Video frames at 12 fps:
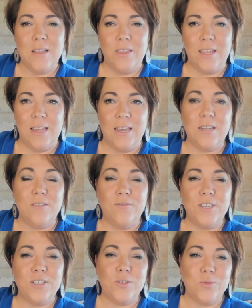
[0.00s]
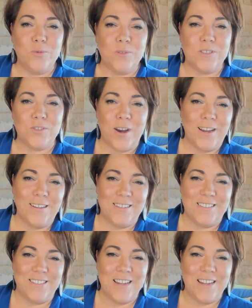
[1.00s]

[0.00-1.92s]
the individual strengths